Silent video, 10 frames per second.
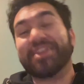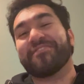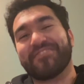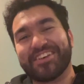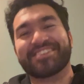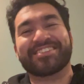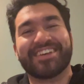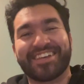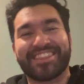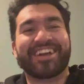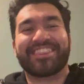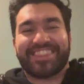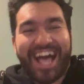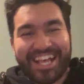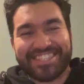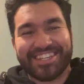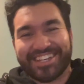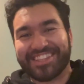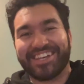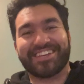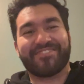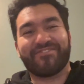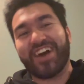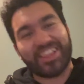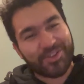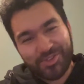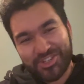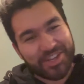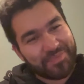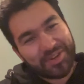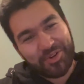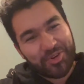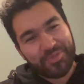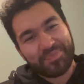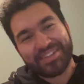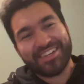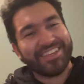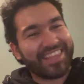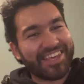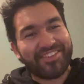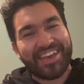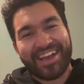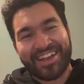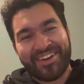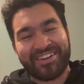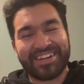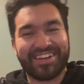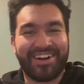It feels like the classic, like, fellowship group that you get going.